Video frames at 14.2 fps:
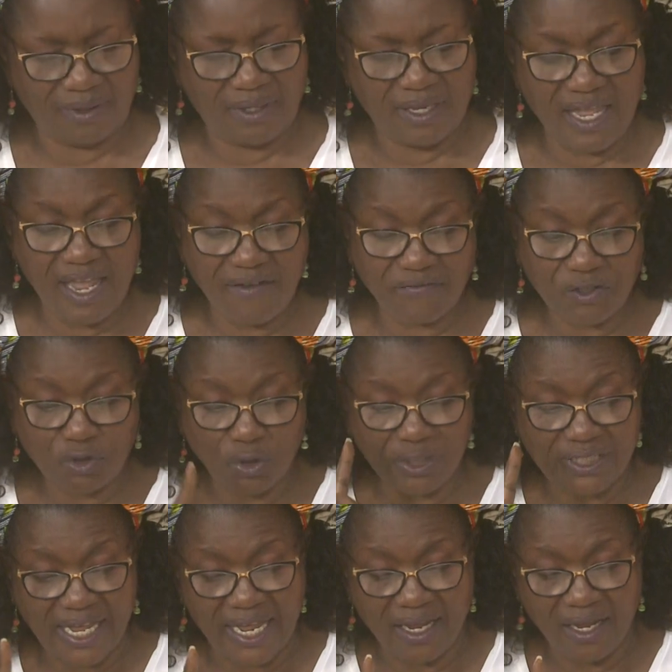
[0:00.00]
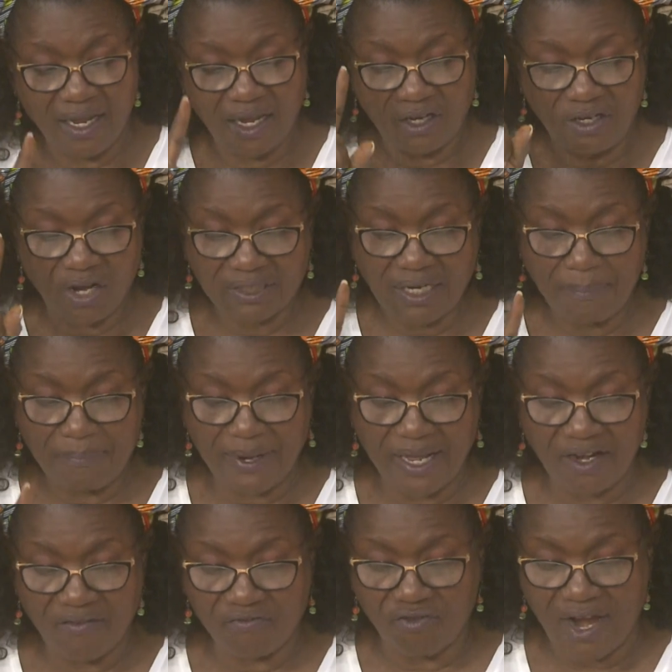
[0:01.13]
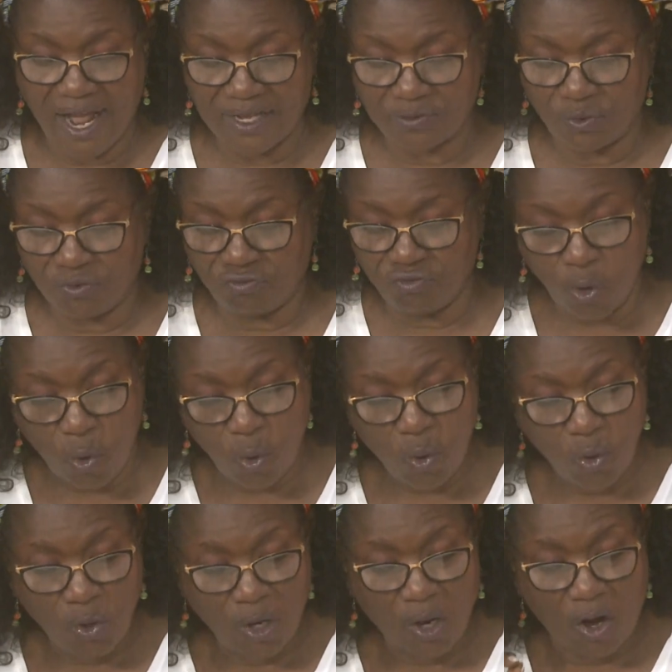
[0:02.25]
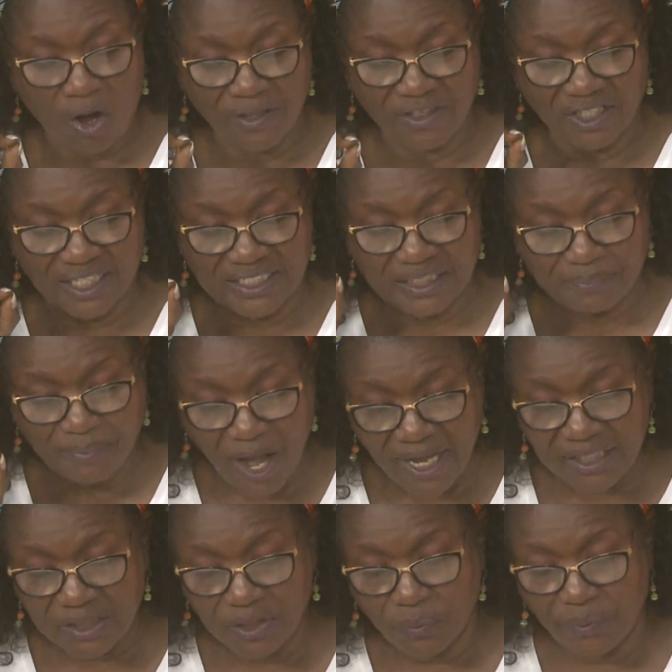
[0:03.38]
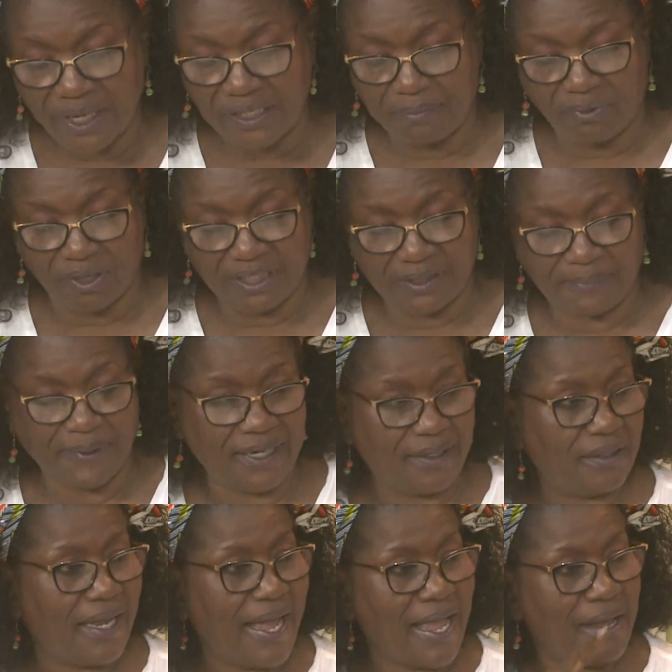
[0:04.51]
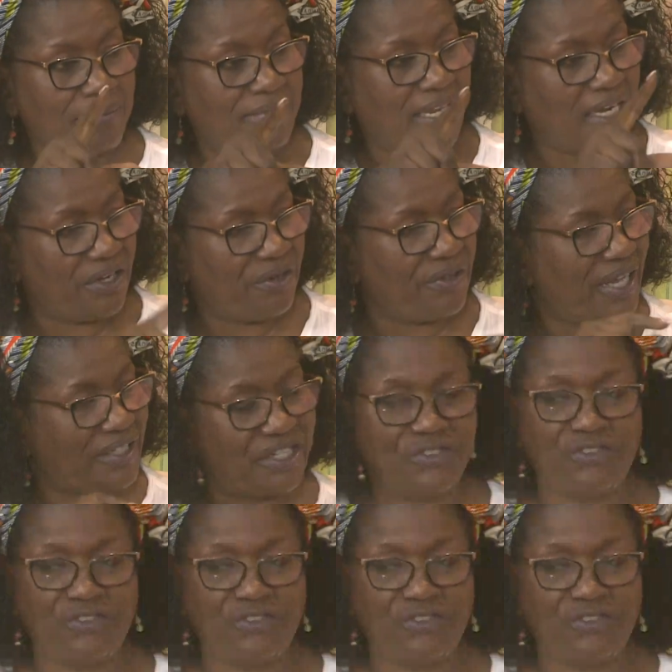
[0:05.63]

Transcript: Even today, not a blade of grass would grow on the spot where the blood spilled. I am telling you that is